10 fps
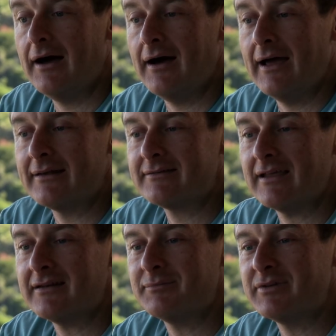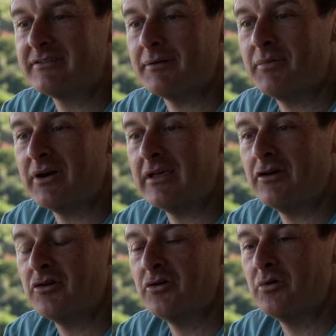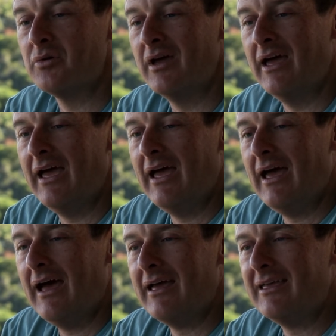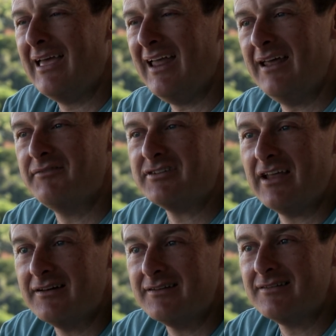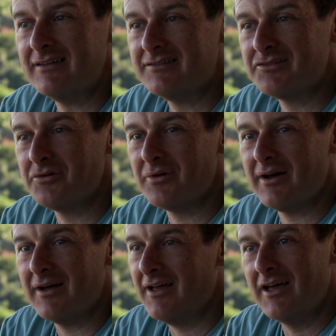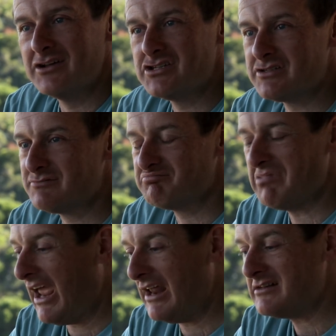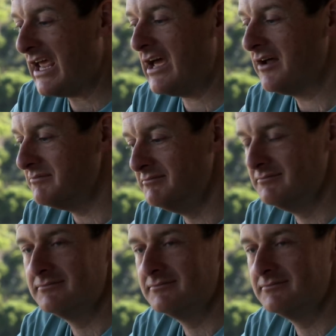I tend to be somebody who can have a tendency to just head down,